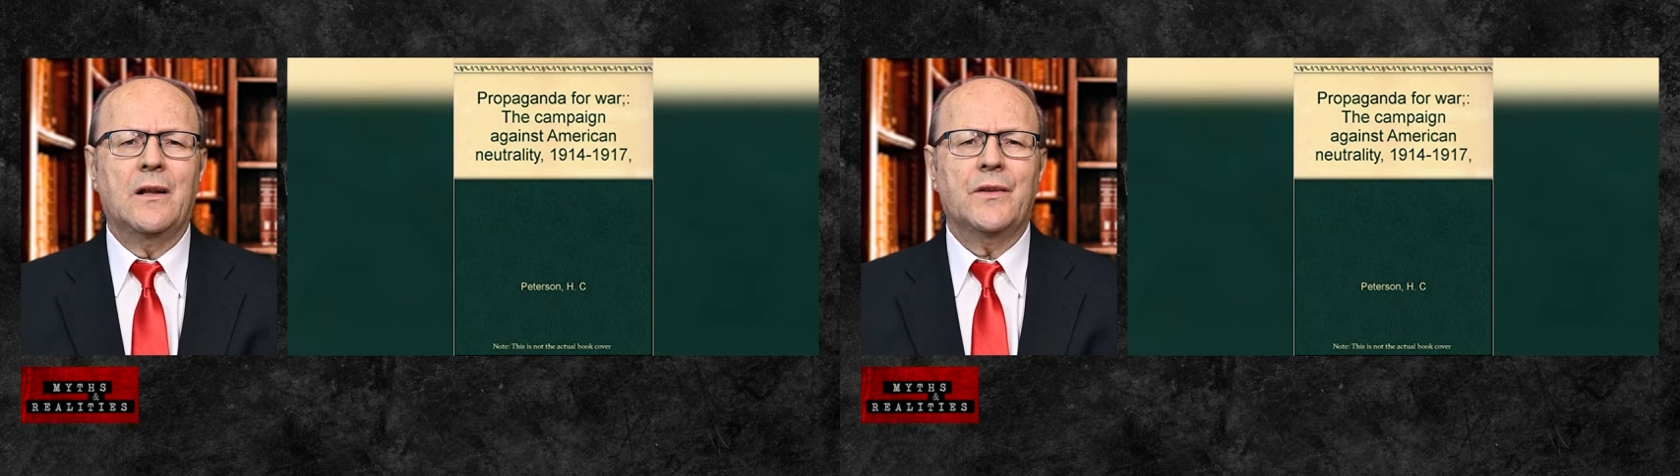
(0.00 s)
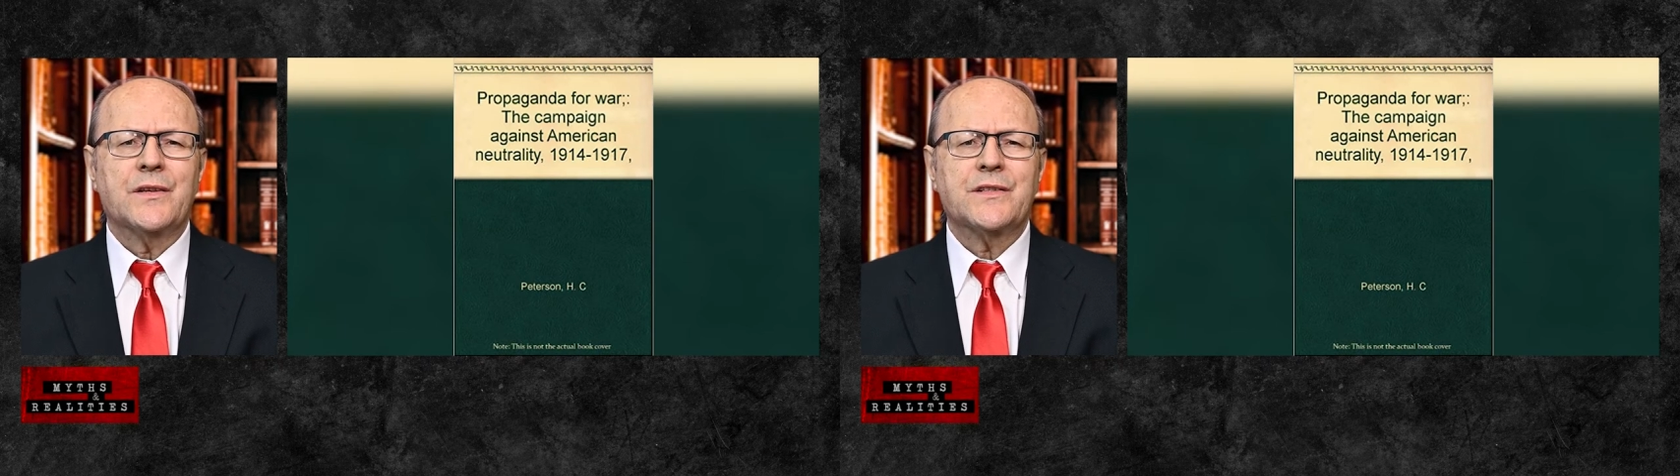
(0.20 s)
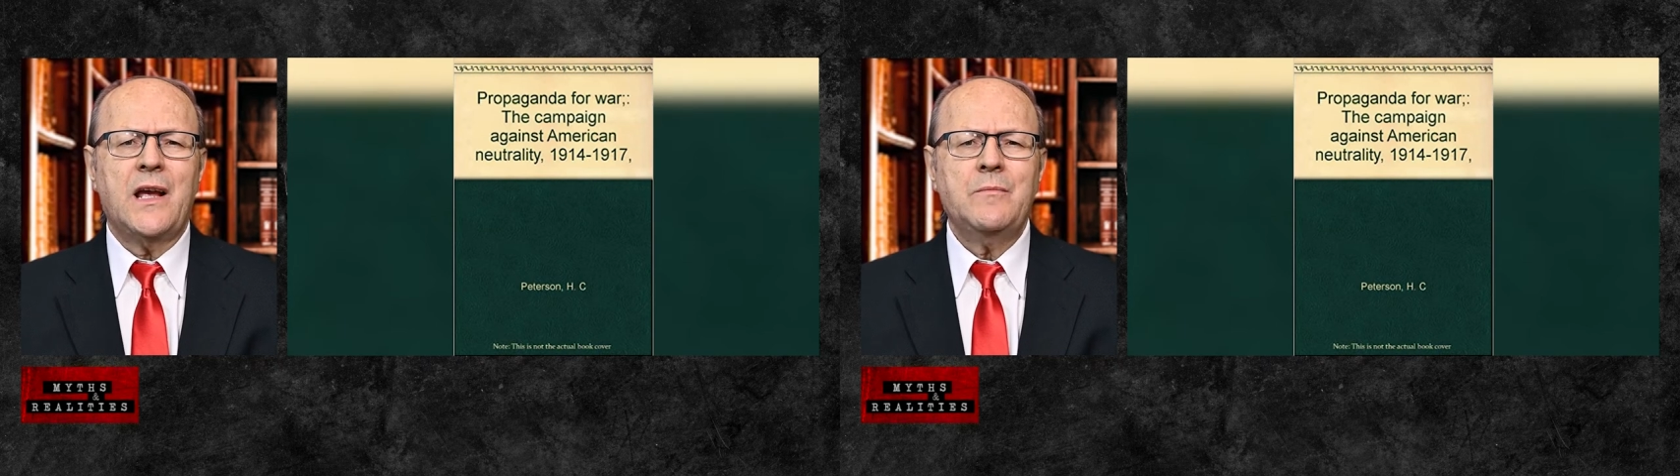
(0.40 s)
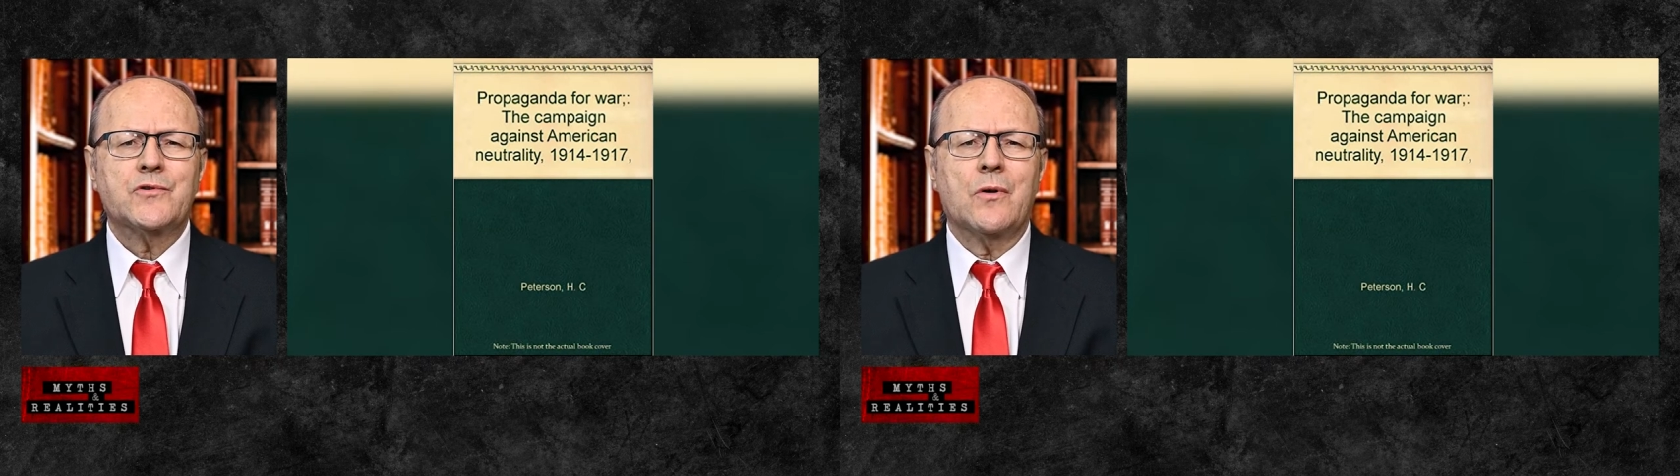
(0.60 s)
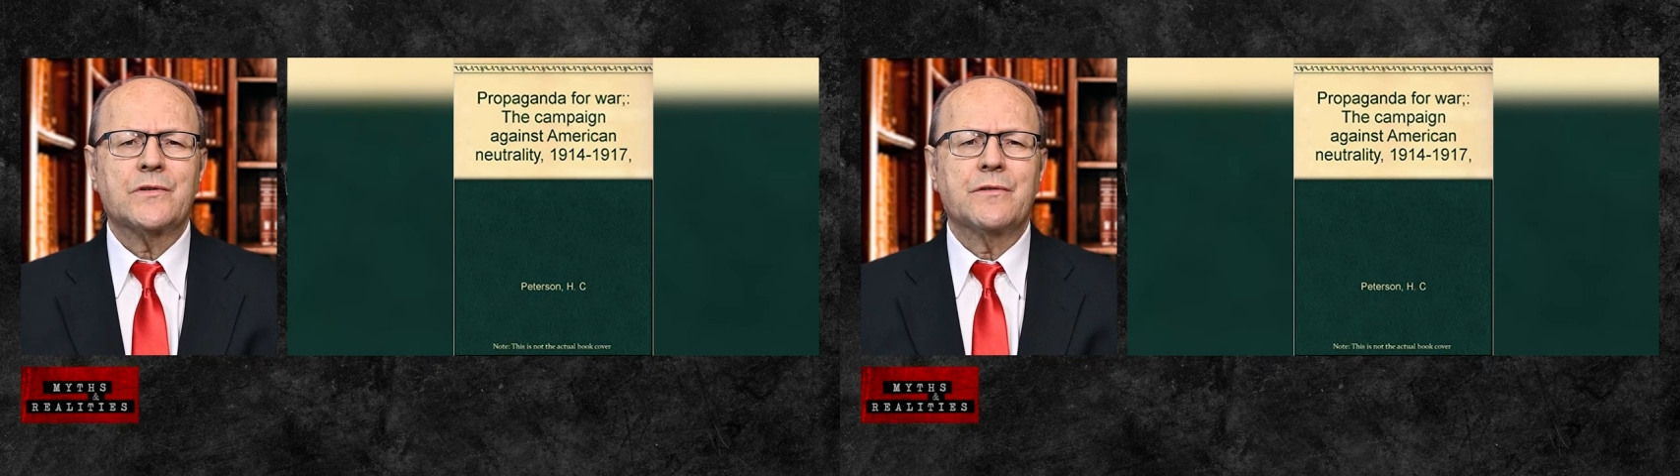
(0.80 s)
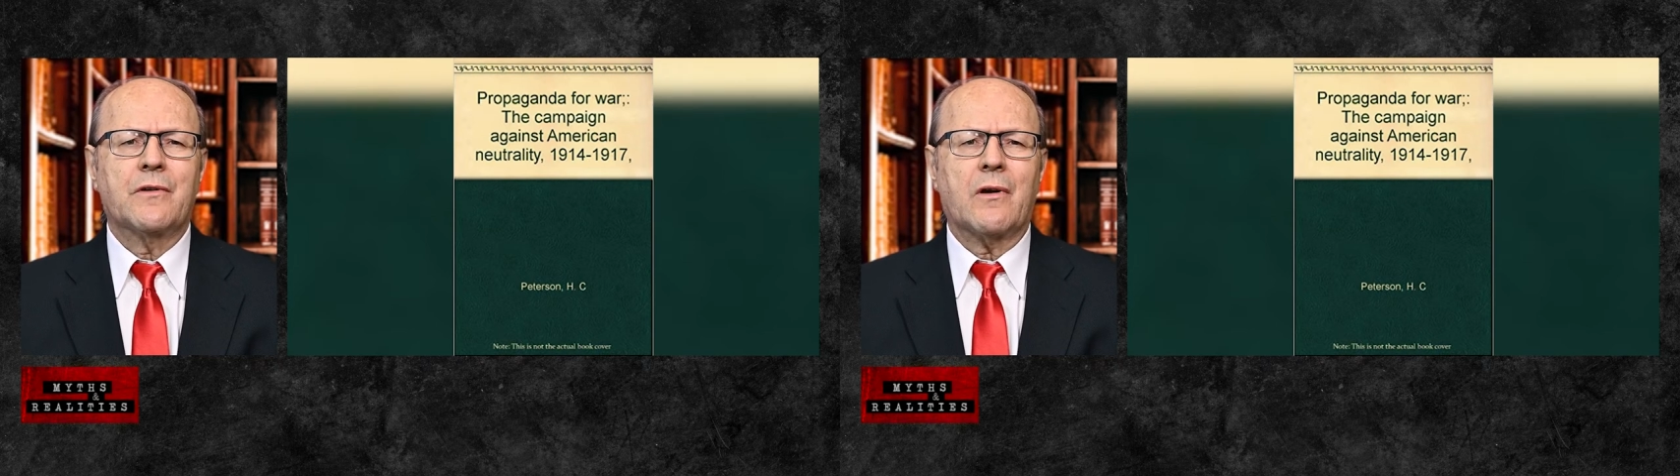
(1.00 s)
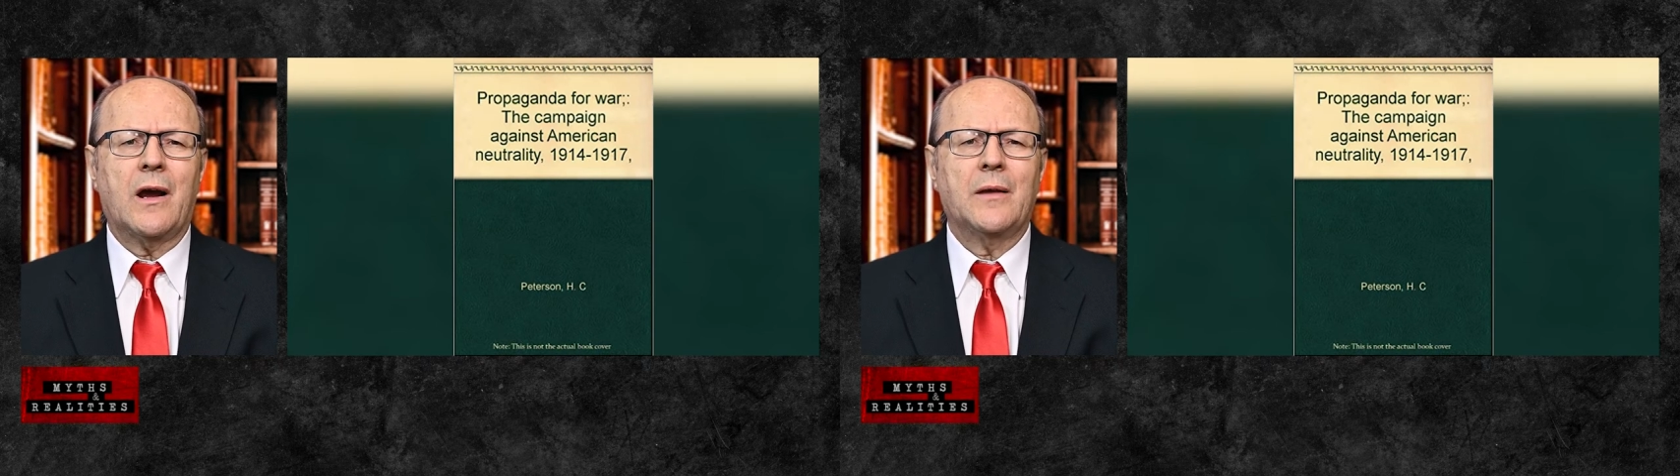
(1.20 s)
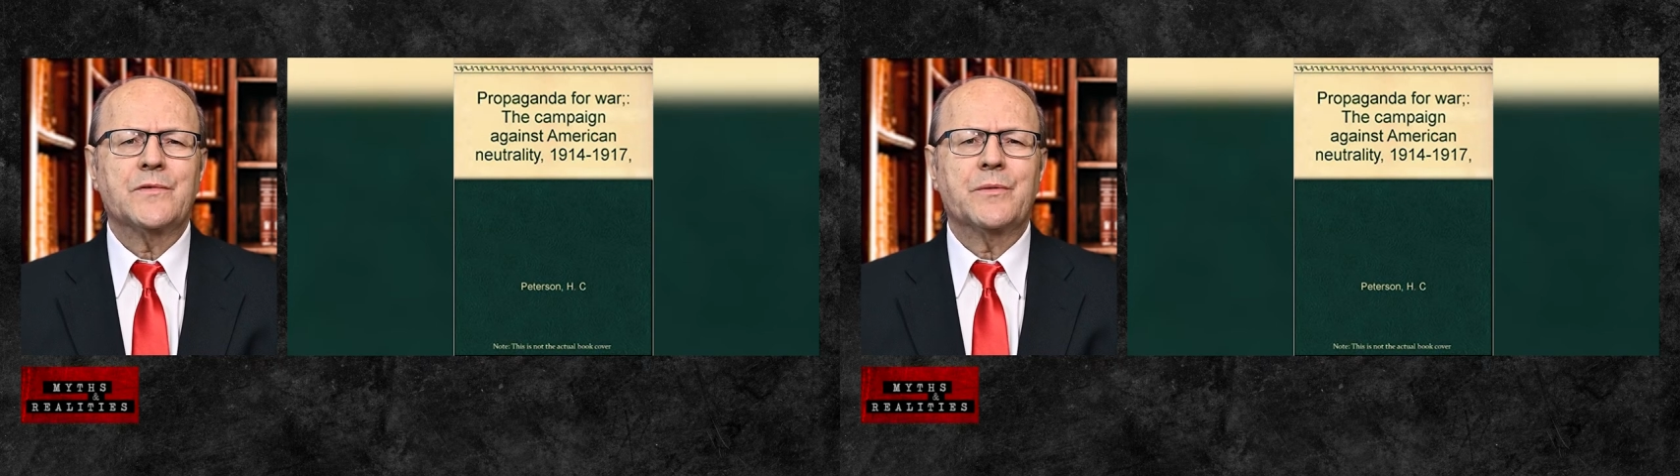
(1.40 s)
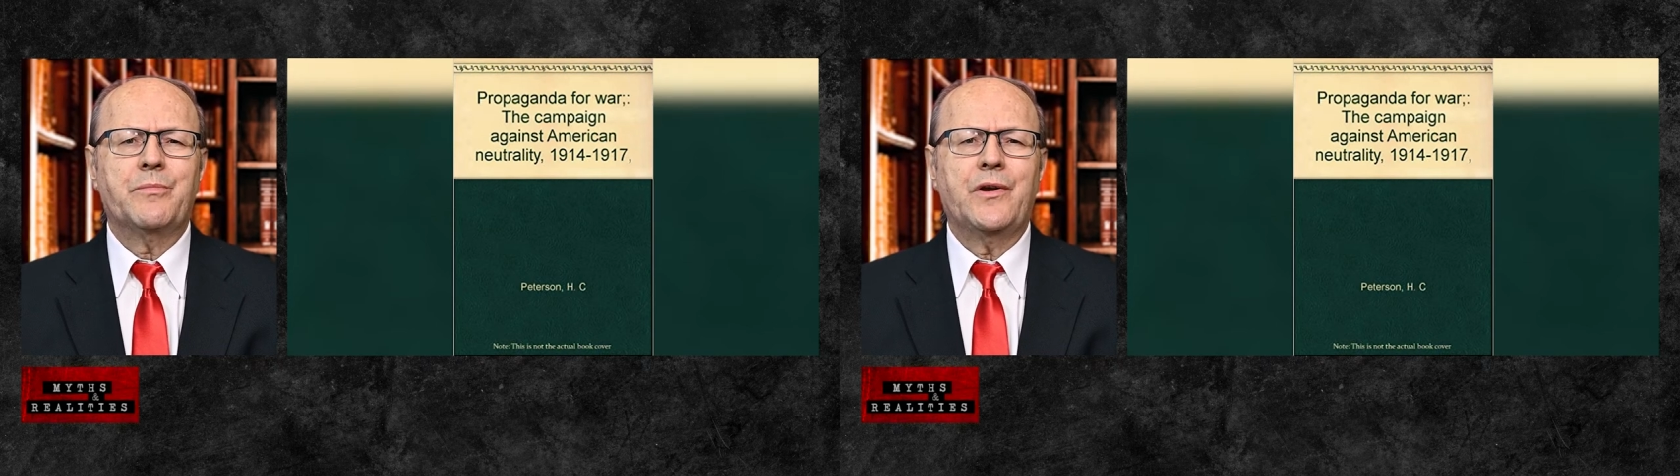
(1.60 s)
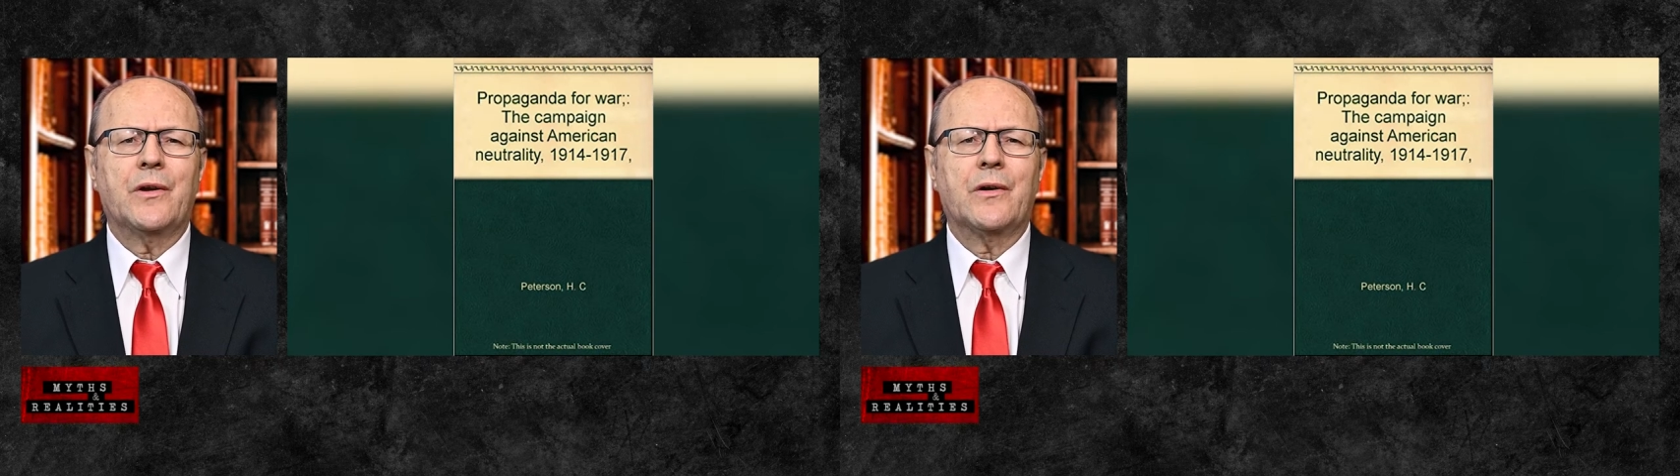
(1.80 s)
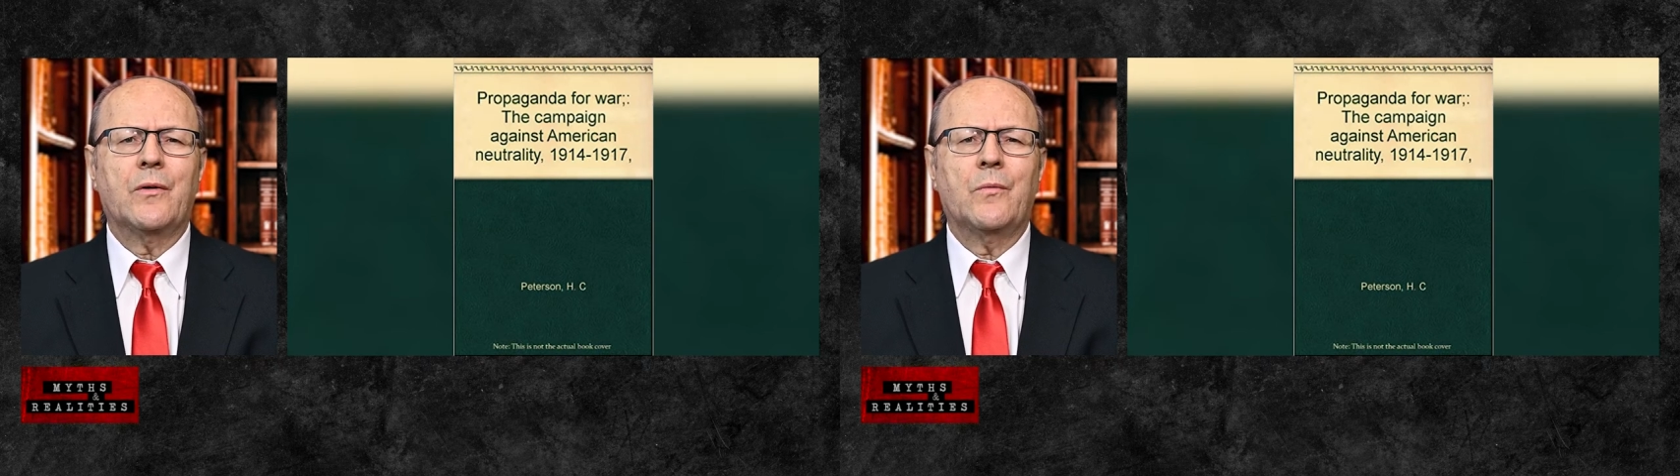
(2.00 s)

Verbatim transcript: the same sorts of crimes appear